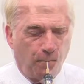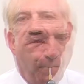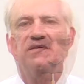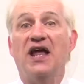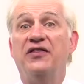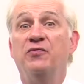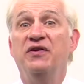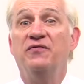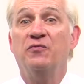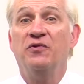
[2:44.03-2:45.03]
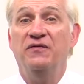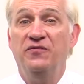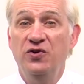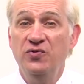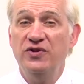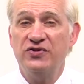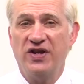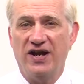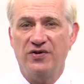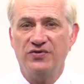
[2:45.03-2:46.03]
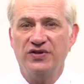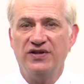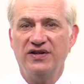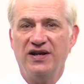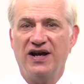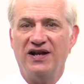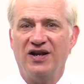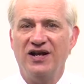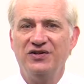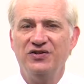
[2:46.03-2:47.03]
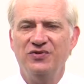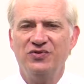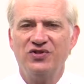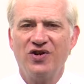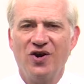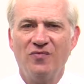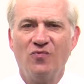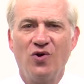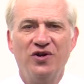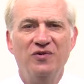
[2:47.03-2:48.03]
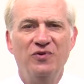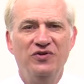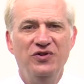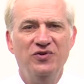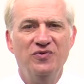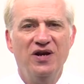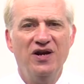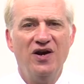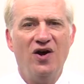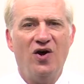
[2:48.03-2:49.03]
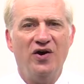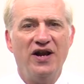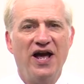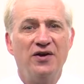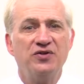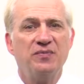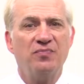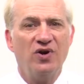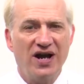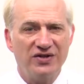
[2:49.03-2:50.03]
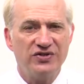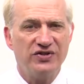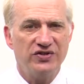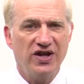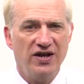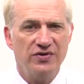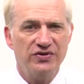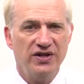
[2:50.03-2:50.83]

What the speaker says: Now that we've reviewed the scales, I'd like to start working with you on how to practice the scales.